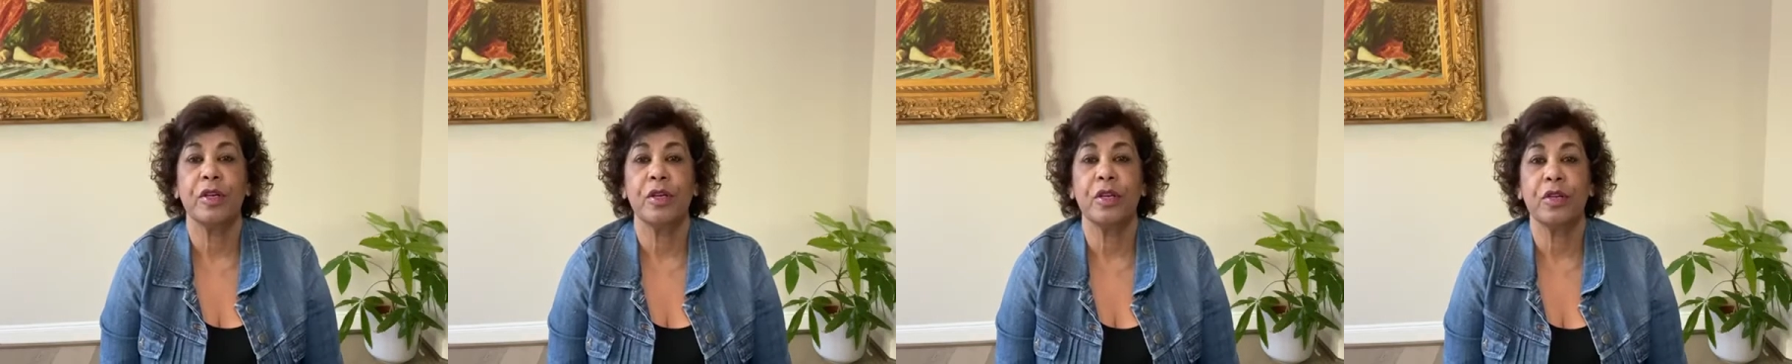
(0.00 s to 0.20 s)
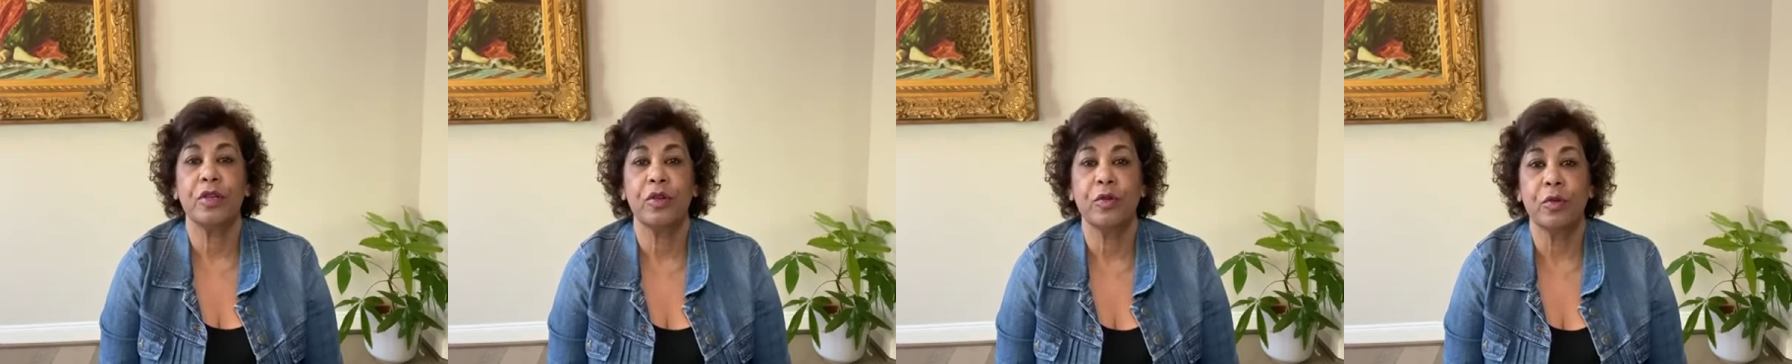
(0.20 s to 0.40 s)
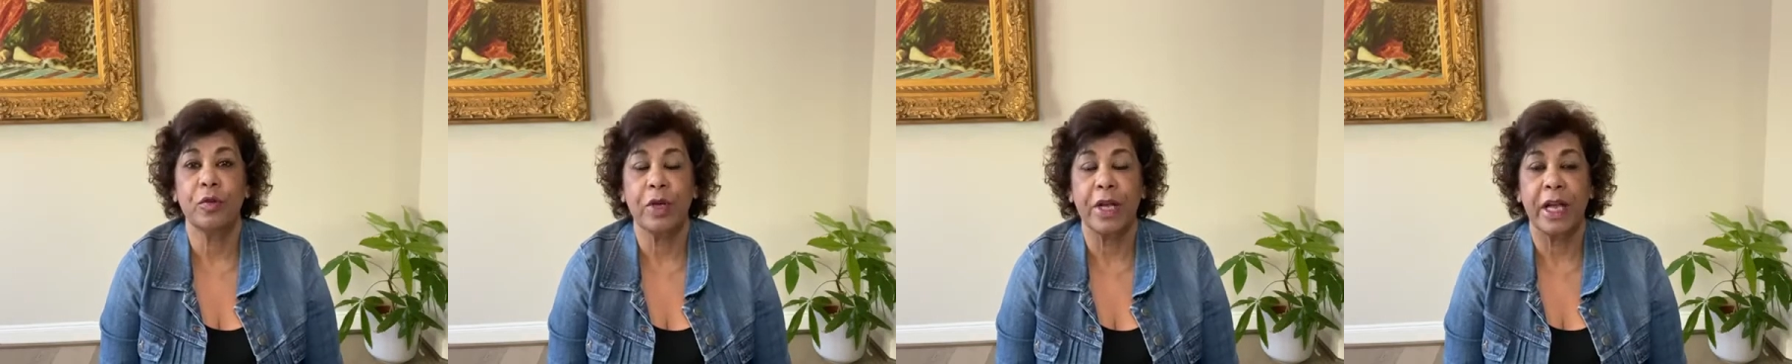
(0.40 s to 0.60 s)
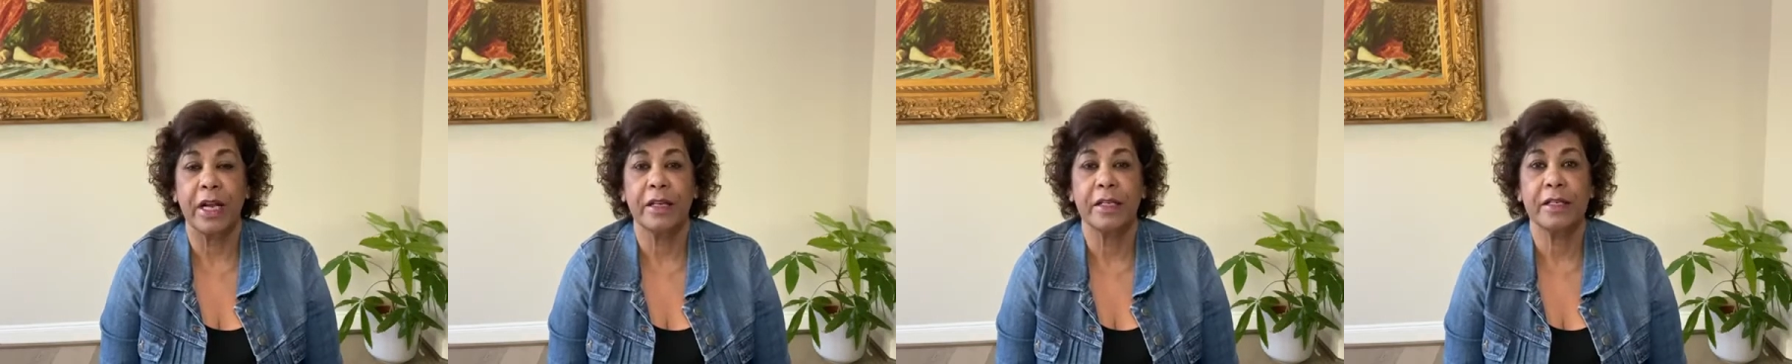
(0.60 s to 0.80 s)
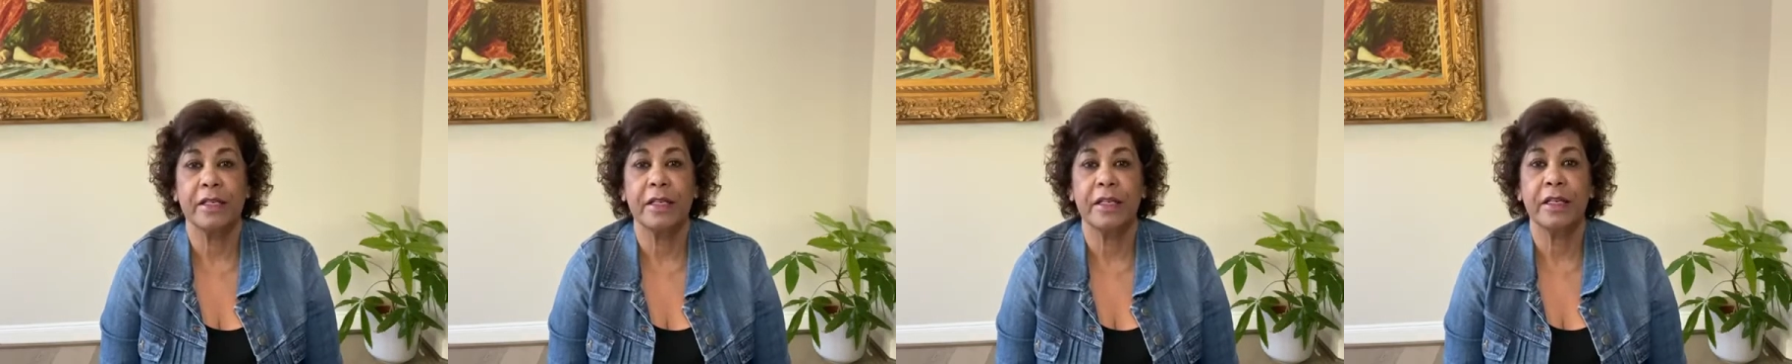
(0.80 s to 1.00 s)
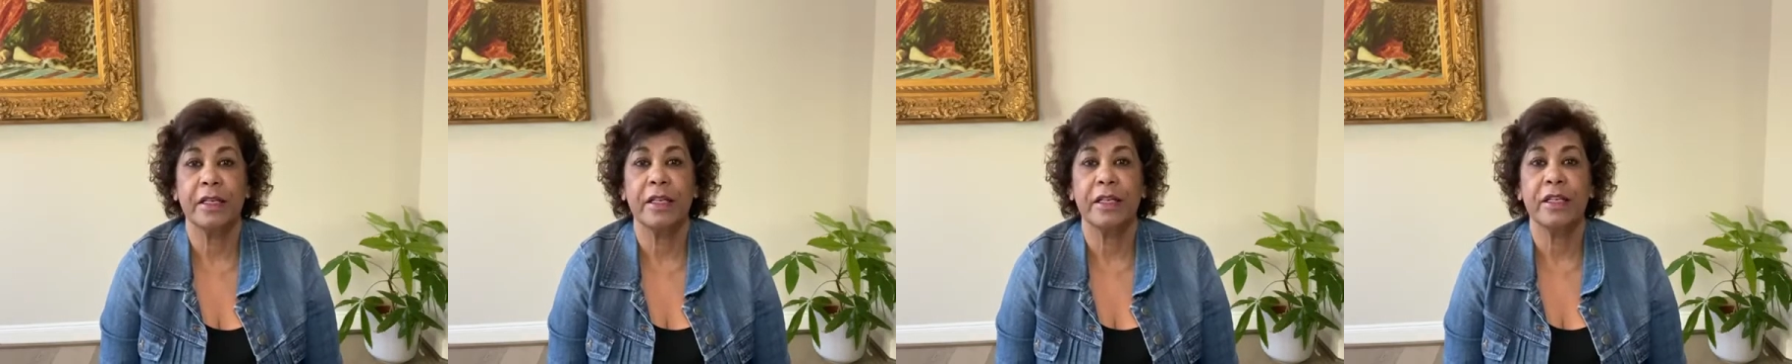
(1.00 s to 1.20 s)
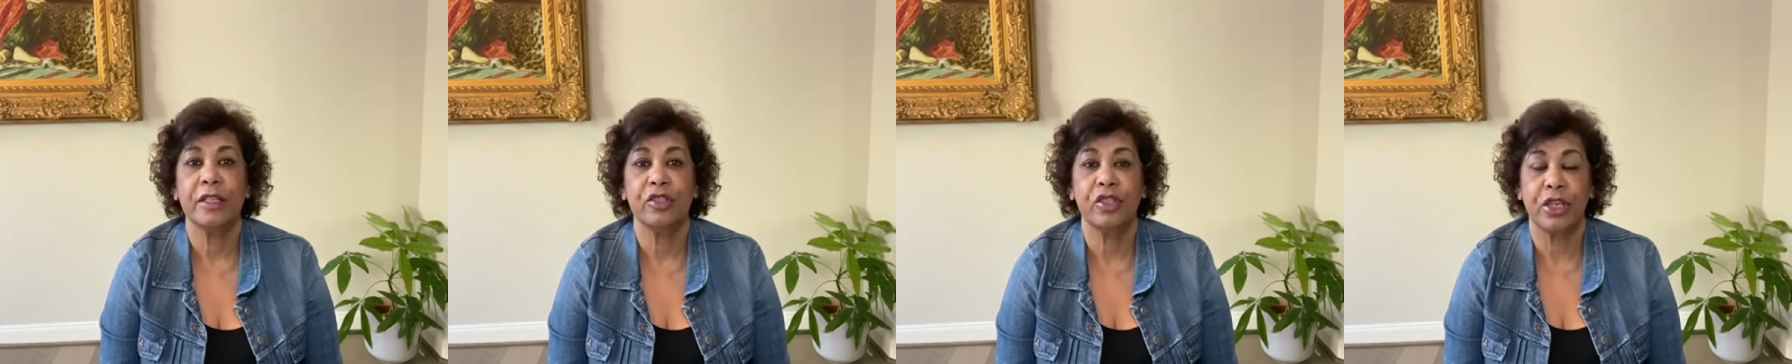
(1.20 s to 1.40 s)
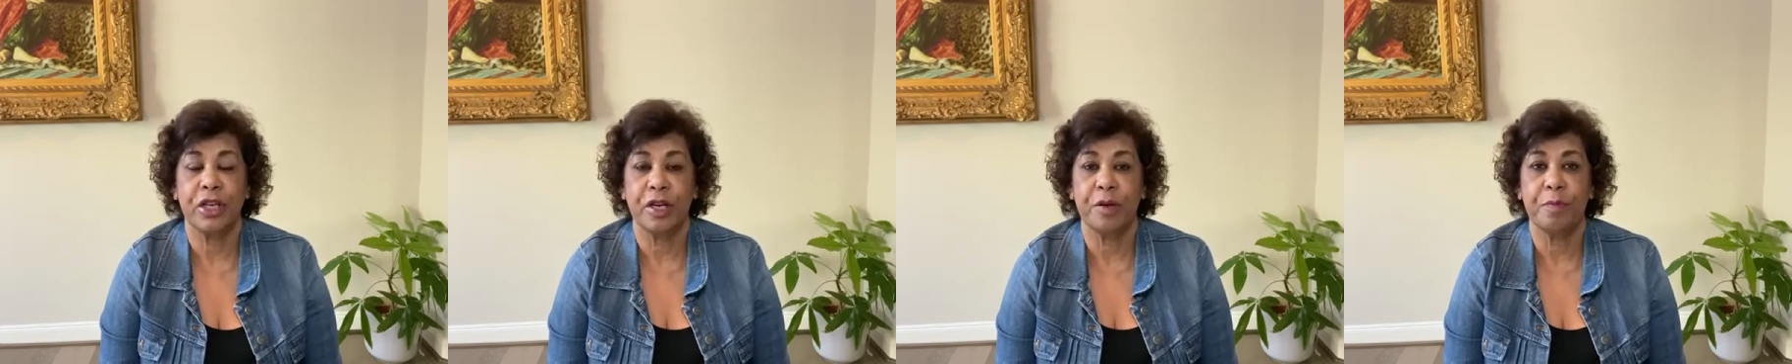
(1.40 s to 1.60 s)
you get
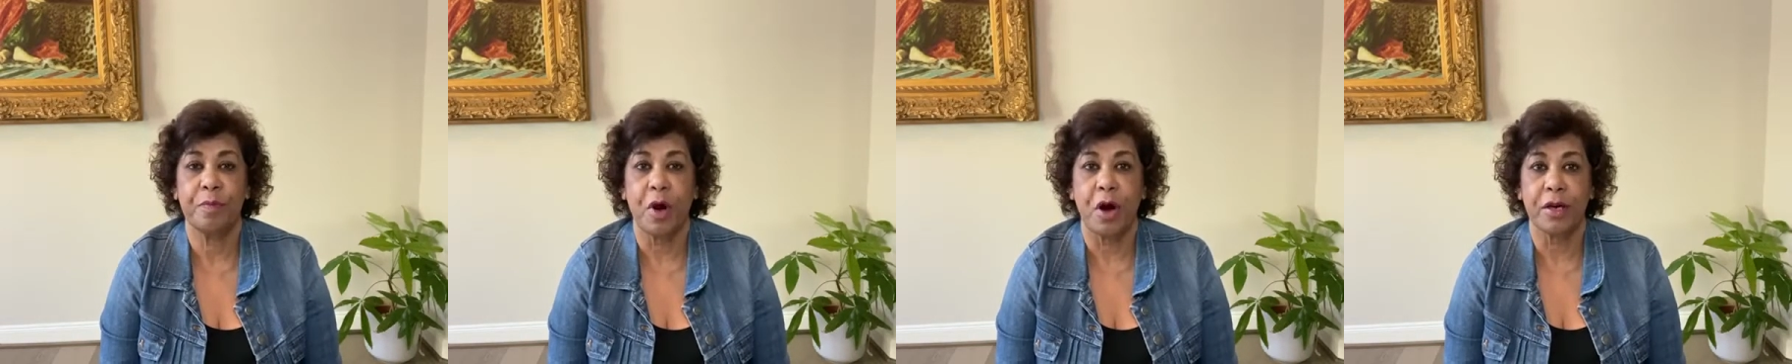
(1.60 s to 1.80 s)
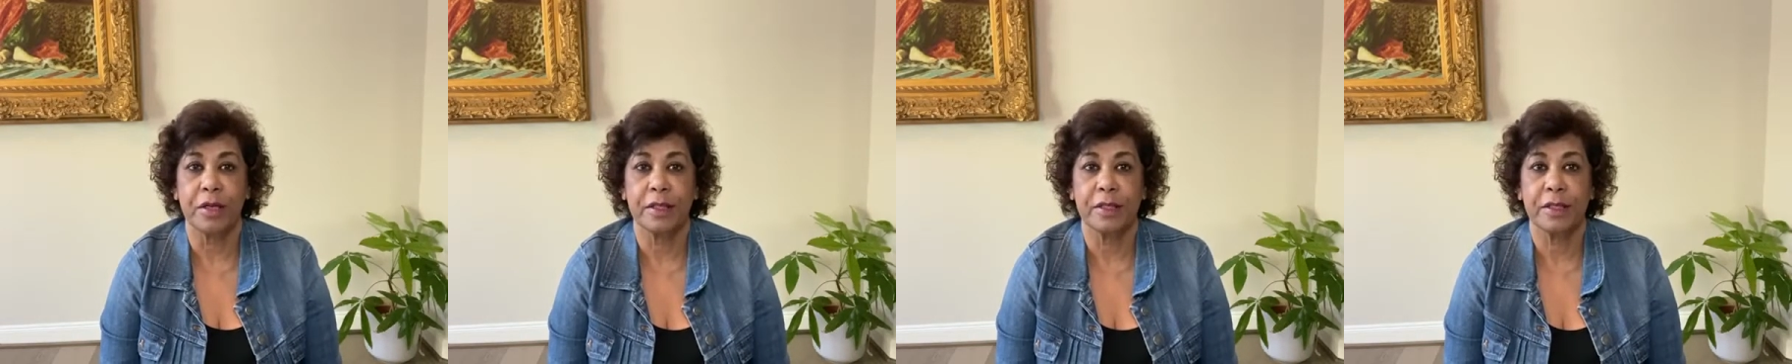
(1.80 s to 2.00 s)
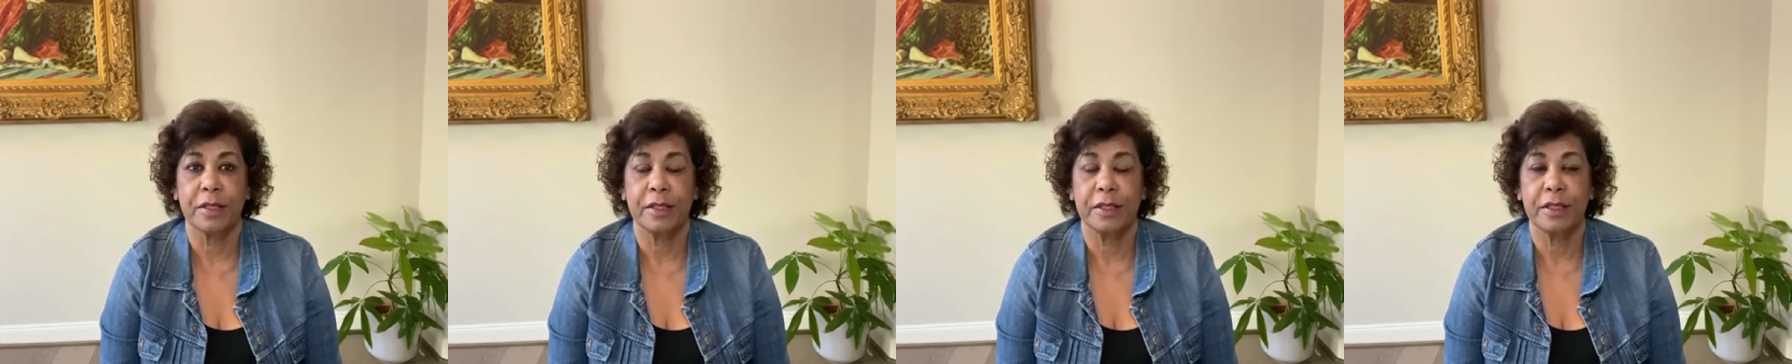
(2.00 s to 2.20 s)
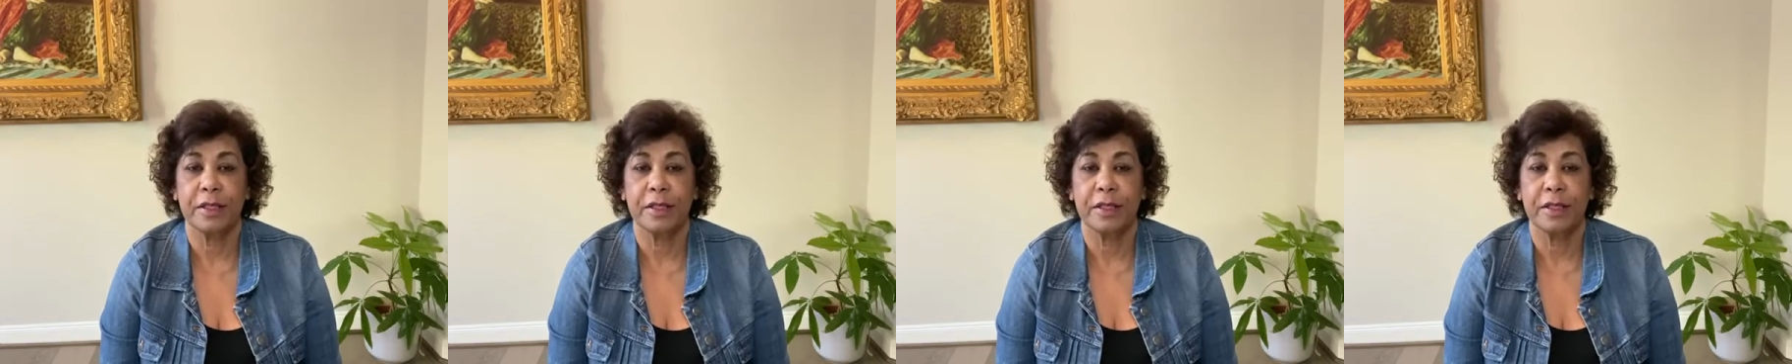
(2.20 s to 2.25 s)
chickenpox.